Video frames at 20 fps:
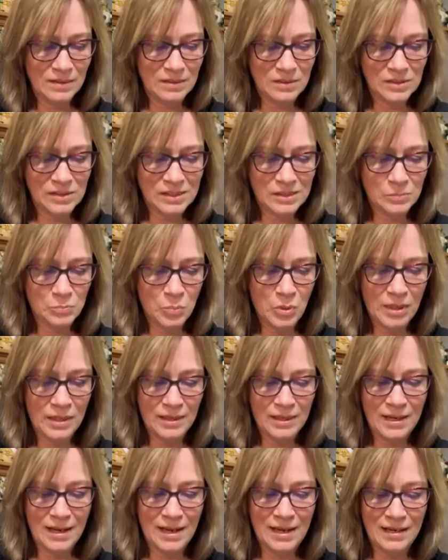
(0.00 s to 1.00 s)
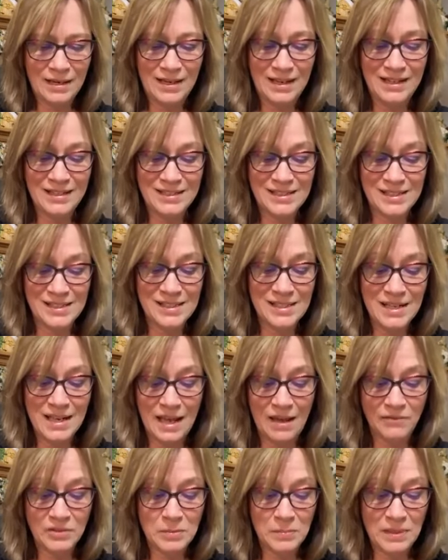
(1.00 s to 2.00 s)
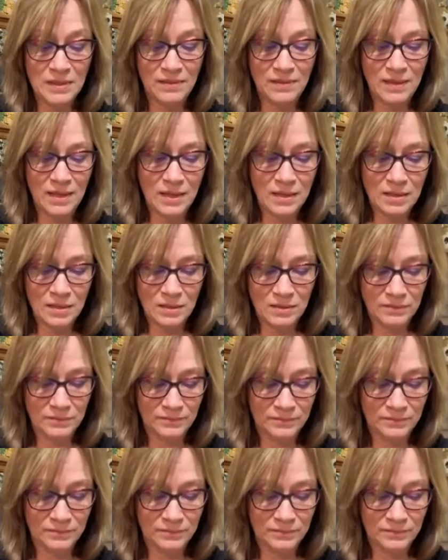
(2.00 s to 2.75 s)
and just spread it on. And it doesn't have to be thick.